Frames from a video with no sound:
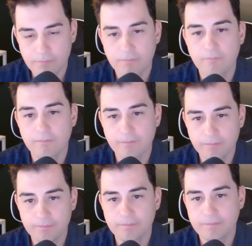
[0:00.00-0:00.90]

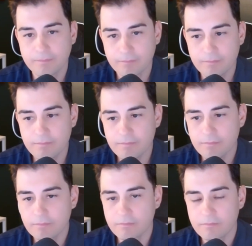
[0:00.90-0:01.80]

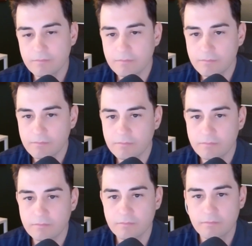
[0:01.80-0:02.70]

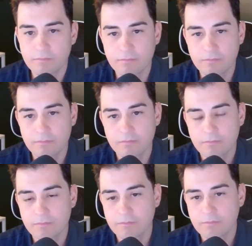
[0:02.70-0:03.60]

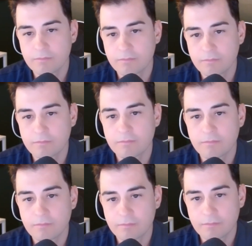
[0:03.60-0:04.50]

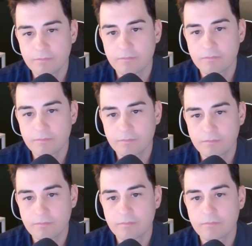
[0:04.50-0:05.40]

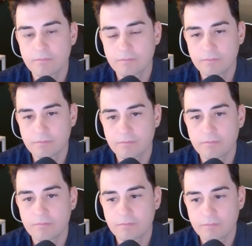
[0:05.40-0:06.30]

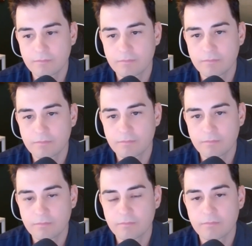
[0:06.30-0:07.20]

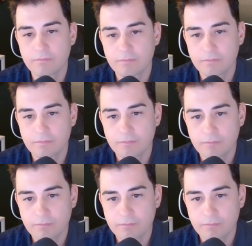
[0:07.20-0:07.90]
No words are spoken by the person on screen.